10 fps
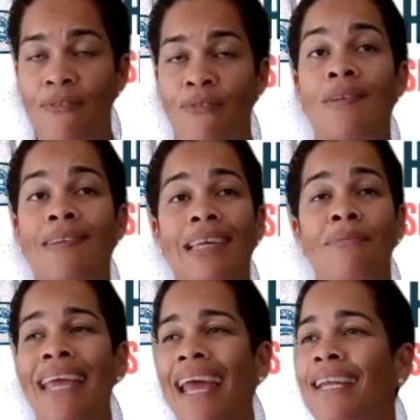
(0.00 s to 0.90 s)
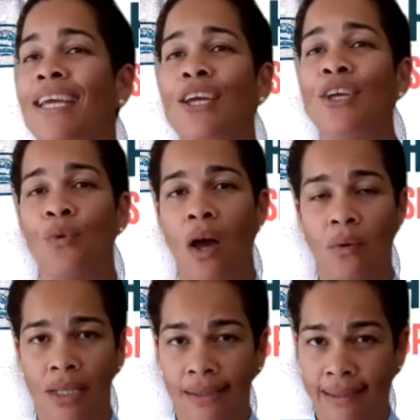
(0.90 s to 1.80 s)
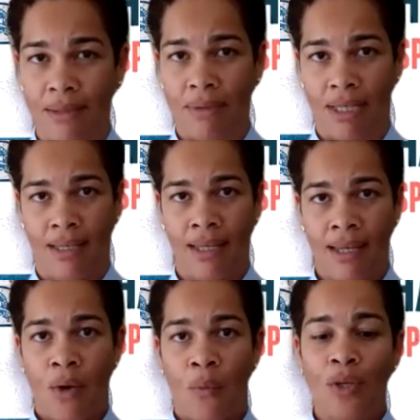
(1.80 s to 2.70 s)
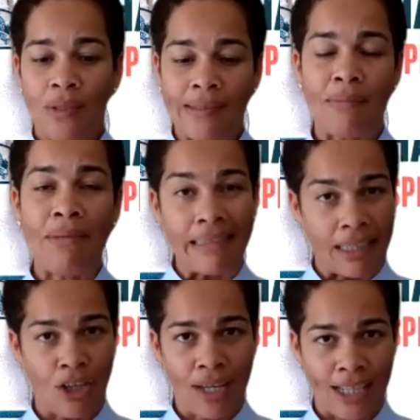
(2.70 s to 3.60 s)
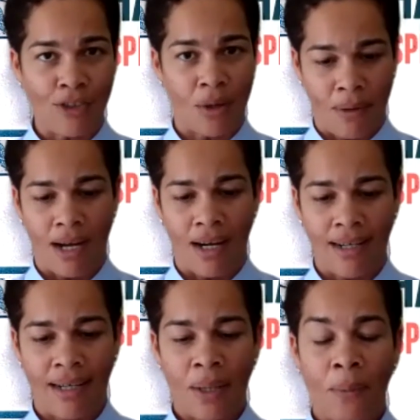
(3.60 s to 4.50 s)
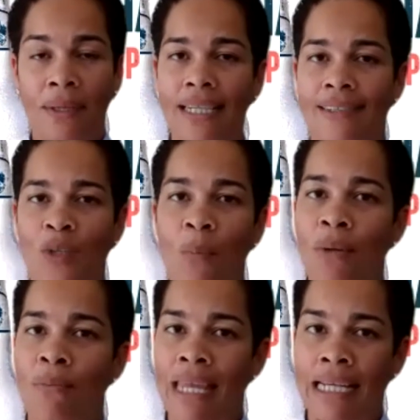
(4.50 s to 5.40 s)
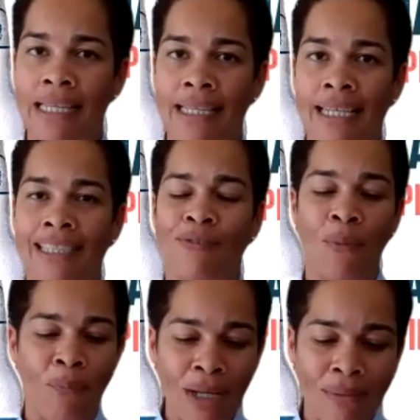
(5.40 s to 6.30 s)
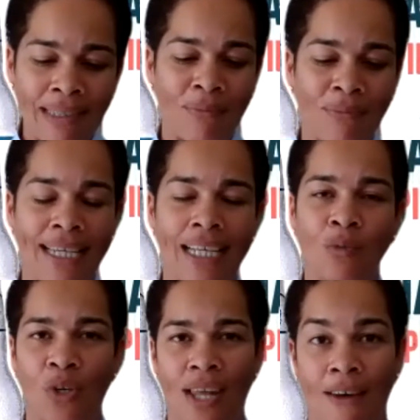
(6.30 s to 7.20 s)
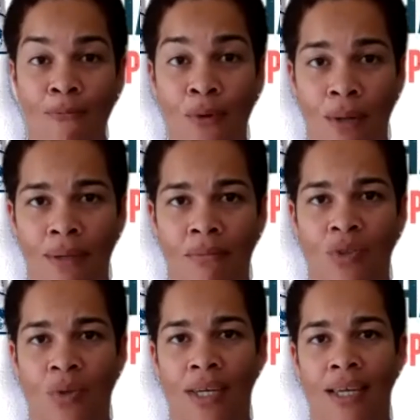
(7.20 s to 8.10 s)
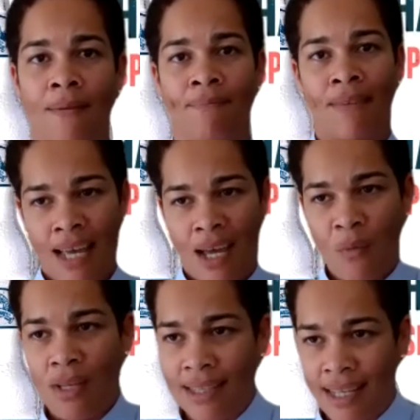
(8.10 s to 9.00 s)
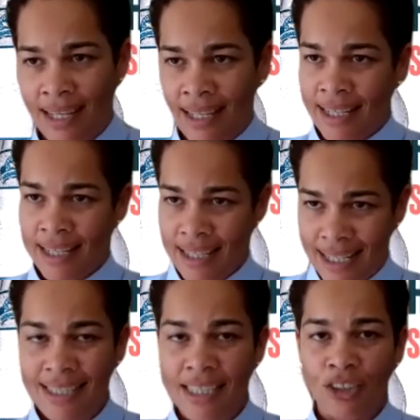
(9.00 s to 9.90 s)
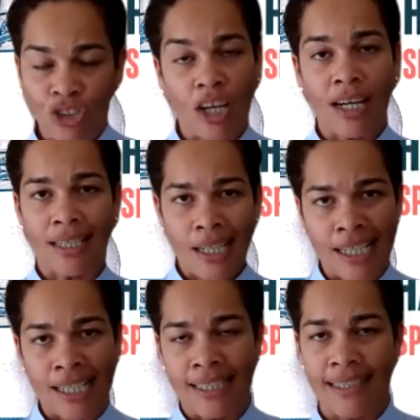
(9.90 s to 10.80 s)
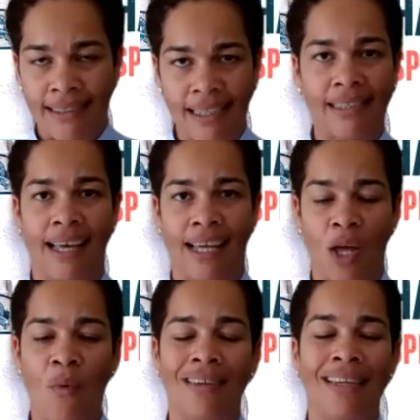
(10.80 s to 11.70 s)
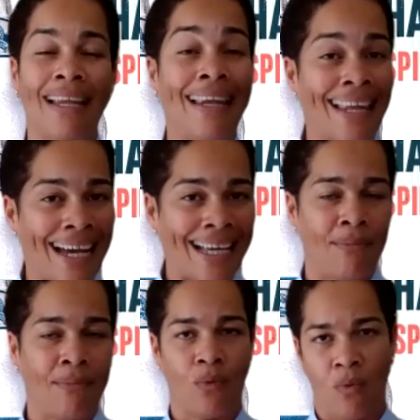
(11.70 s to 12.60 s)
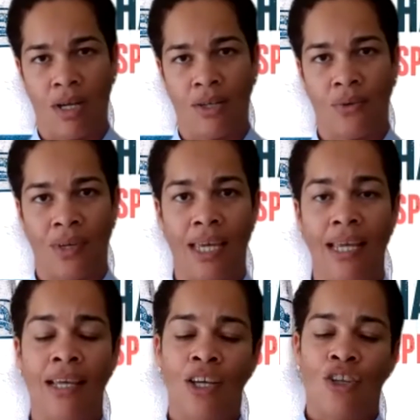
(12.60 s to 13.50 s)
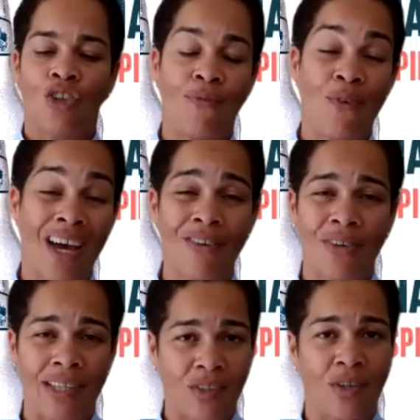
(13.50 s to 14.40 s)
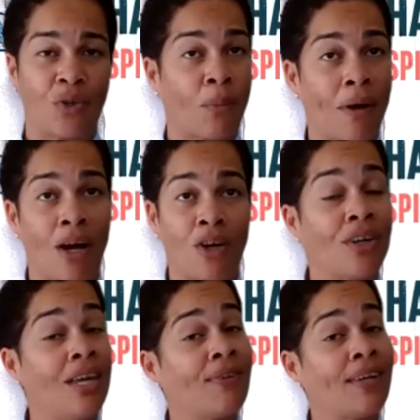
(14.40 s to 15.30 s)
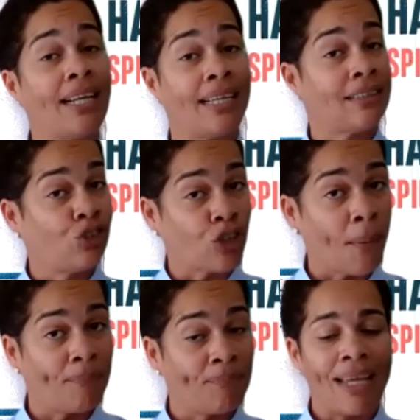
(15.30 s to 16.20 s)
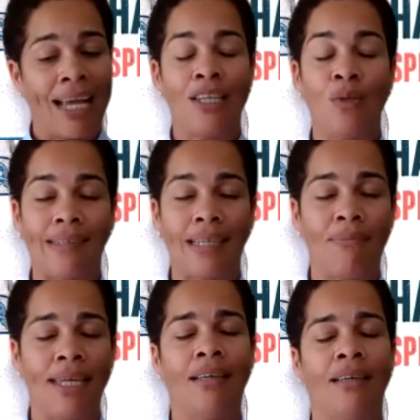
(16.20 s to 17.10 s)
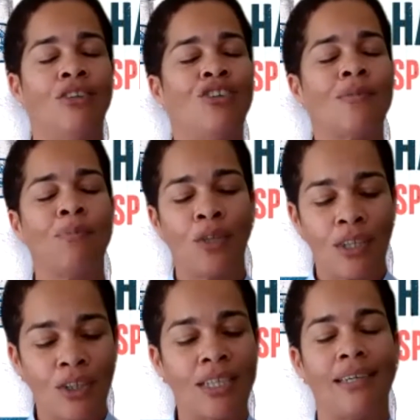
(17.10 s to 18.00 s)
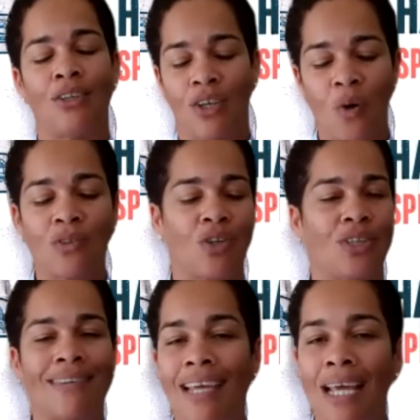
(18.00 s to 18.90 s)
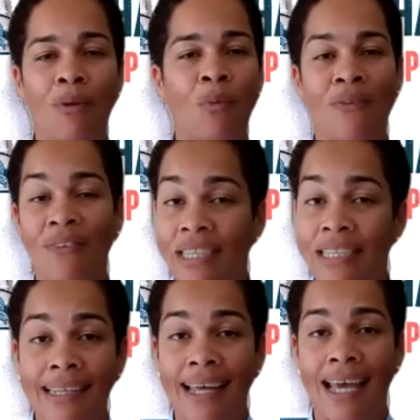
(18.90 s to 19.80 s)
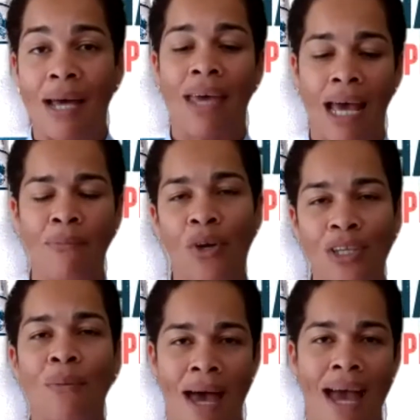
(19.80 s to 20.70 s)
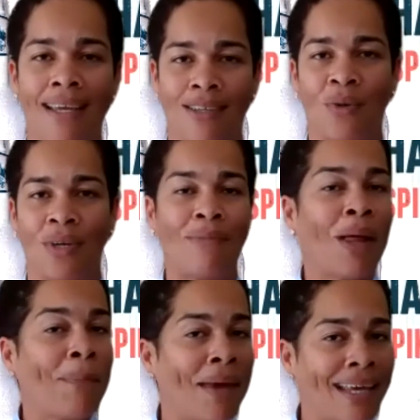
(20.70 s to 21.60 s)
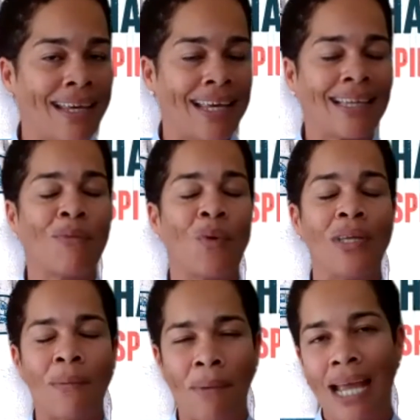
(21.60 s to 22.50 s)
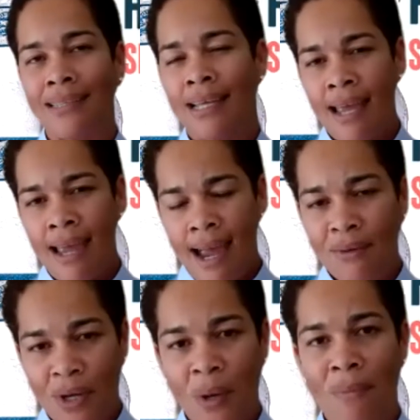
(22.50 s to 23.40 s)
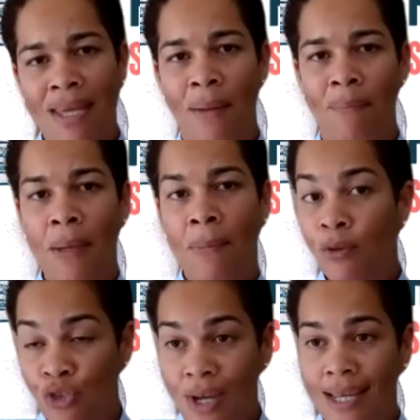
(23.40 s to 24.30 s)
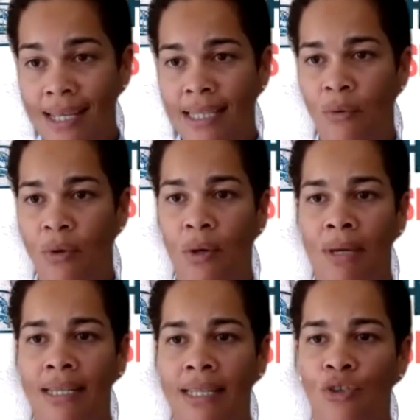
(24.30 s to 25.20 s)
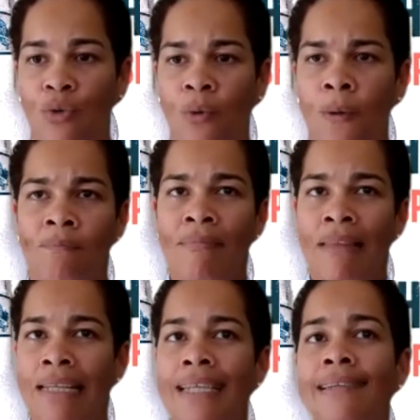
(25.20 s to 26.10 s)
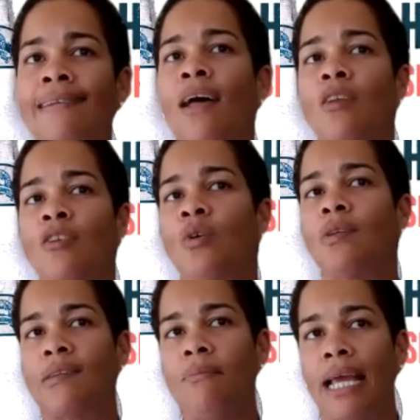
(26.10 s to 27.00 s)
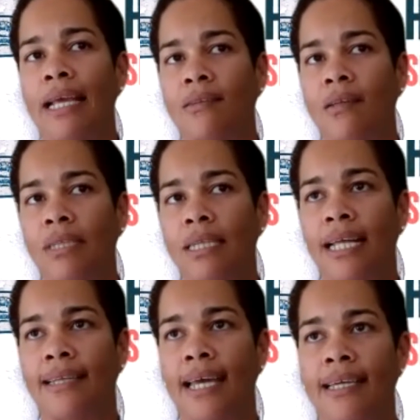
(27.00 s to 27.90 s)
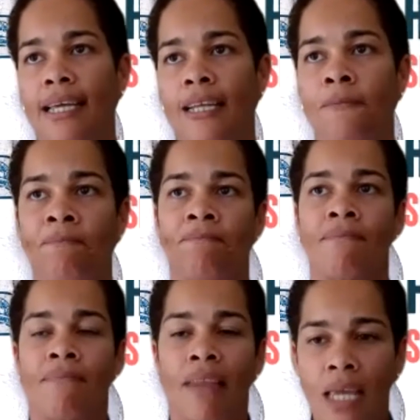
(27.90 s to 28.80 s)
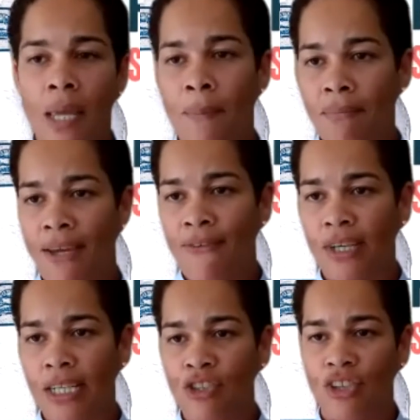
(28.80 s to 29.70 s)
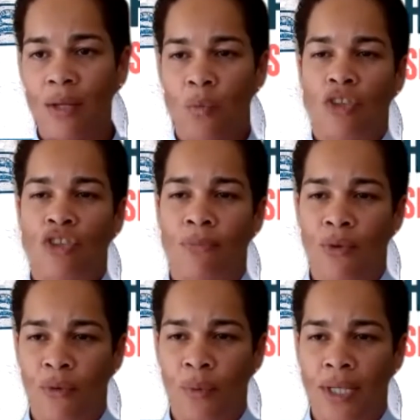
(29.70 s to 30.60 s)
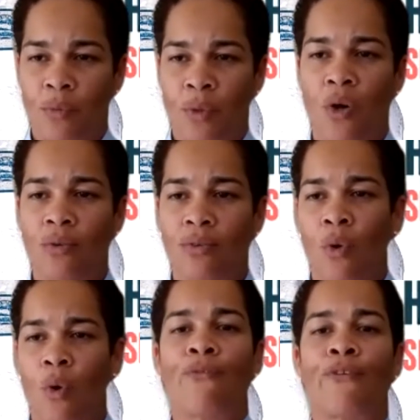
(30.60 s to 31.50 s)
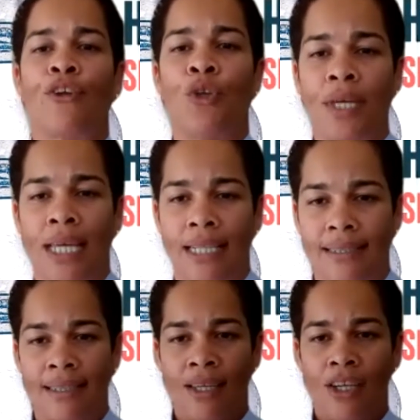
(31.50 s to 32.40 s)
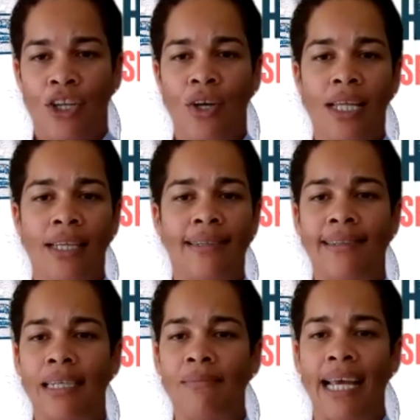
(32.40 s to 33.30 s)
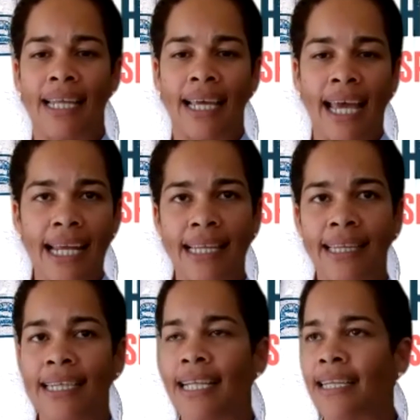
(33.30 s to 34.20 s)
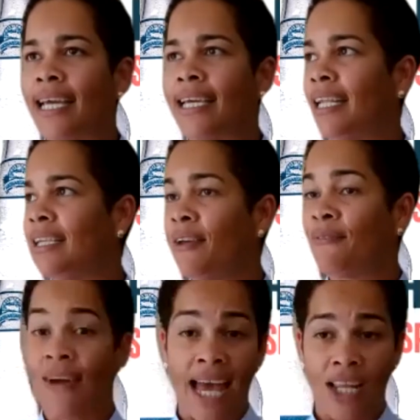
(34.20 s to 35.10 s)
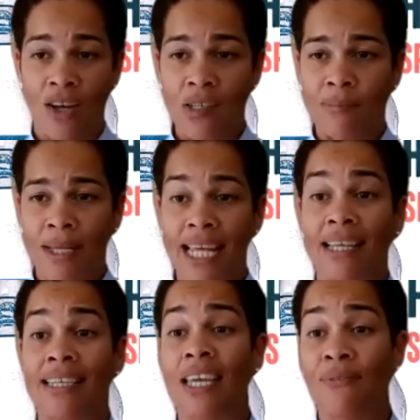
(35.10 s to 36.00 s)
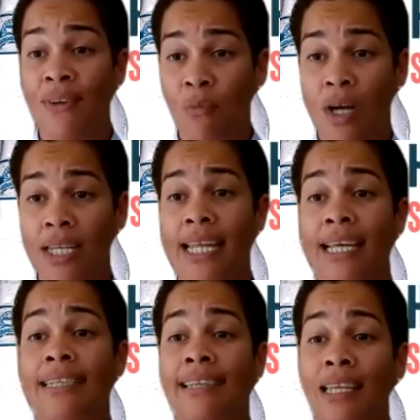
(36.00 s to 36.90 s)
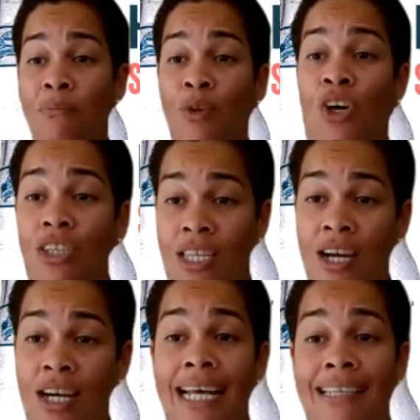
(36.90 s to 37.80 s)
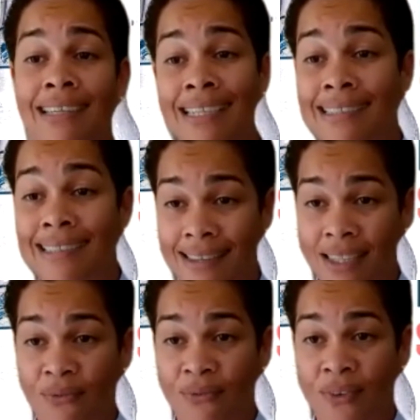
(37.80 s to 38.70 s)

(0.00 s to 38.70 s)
you see me, any of you out there see me, when you see me down at your bar, please don't bring me anything else. If you bring me something else, we're going to have problems, okay? I want a Landshark hard seltzer and I want the lime one, okay? So if you have a restaurant or bar or even a little shop and you see me, just put it on the counter, on the table, wherever it is that I am, I'm going to buy it, okay? I'm not begging it, I'm going to buy it. I recommend that people try it. I recommend that this also seemed like something that I can keep in my fridge and watch a movie with without overdoing it. You know, it seems like the kind of thing that I can, if I had a husband, I can give him one and I can send him to cut the yard as an incentive.